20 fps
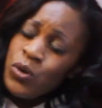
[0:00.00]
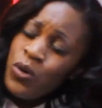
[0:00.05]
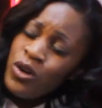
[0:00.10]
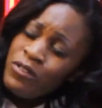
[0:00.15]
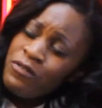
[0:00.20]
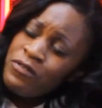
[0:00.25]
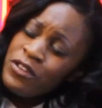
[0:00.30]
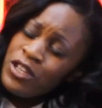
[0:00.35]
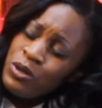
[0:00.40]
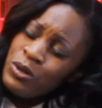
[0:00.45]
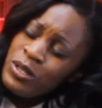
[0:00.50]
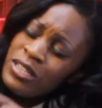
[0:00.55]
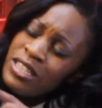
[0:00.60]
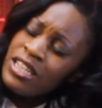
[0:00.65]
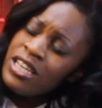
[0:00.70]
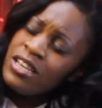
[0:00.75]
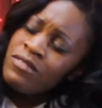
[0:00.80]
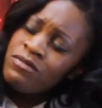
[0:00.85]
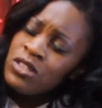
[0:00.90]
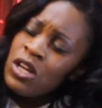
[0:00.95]
in order for you to
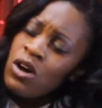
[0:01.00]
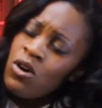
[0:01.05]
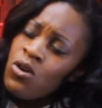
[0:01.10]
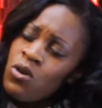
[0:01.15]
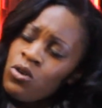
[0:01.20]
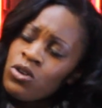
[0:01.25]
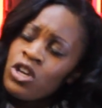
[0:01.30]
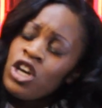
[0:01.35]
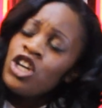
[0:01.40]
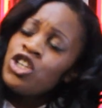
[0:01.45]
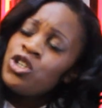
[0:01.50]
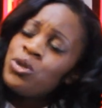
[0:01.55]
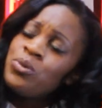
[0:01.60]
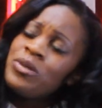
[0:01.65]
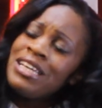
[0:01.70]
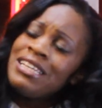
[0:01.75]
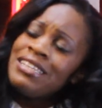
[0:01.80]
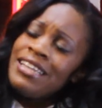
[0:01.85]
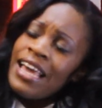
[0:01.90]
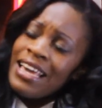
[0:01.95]
live long,
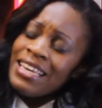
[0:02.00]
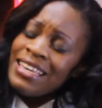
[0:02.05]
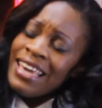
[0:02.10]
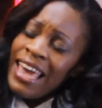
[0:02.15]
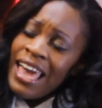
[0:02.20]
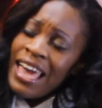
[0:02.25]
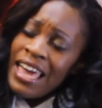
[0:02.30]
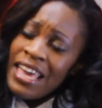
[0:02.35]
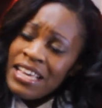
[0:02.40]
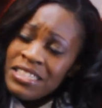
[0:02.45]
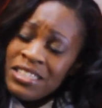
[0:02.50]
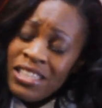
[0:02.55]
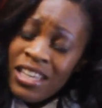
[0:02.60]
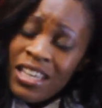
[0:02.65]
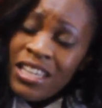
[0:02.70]
you need that gas